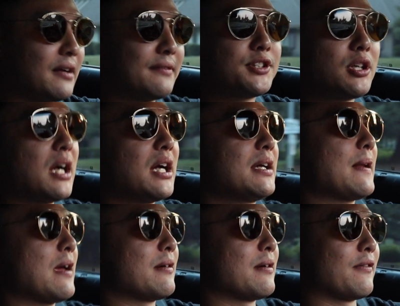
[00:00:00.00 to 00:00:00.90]
I've tried
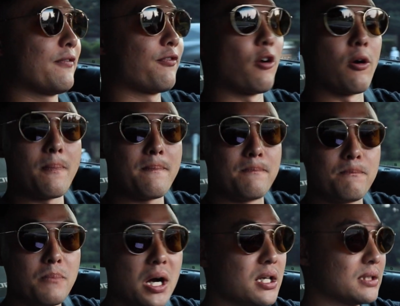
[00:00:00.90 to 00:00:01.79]
for
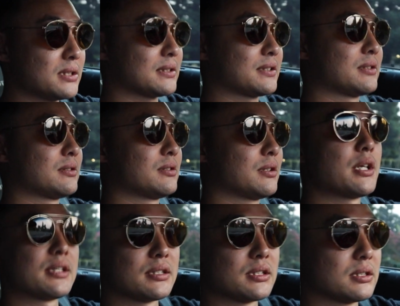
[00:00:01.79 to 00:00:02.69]
months,
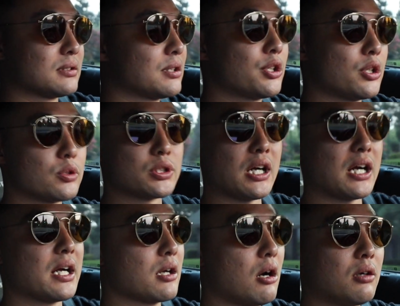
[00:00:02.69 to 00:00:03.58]
you know,
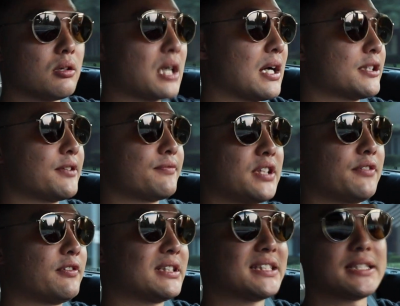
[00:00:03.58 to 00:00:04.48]
trying all kinds of
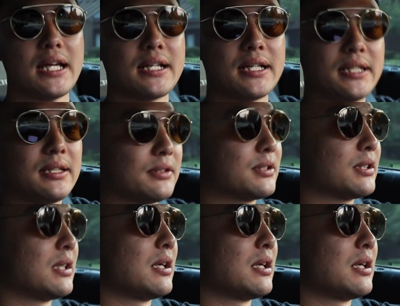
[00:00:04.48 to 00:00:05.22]
different settings,